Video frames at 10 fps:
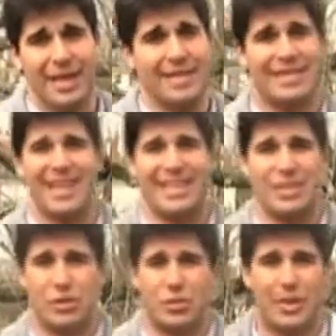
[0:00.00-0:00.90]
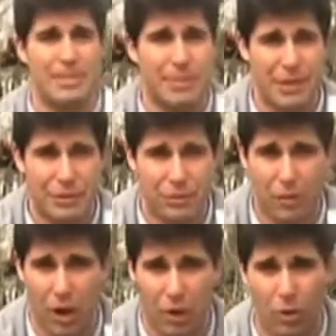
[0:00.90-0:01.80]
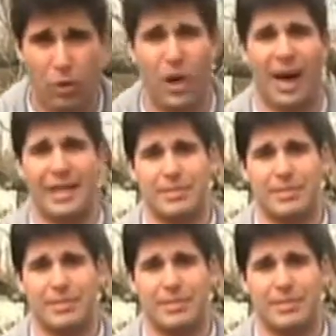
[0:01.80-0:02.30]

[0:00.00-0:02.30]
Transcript: They say this tree's been through a whole lot.